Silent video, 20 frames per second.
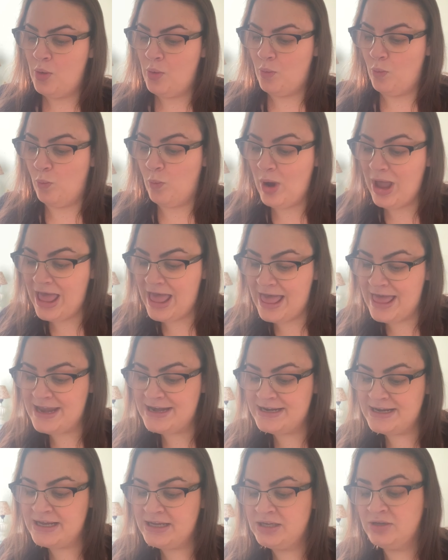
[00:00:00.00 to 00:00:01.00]

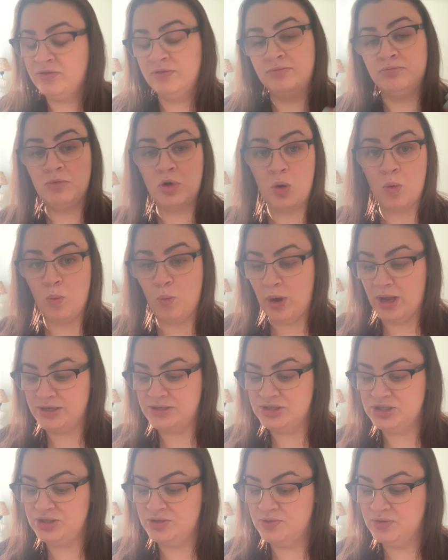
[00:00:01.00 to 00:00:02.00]
When
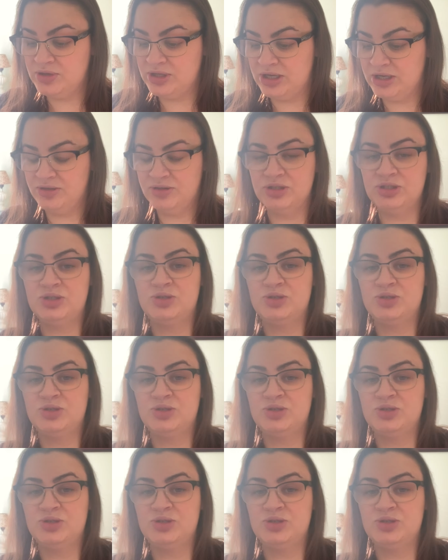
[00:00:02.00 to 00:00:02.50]
do you think the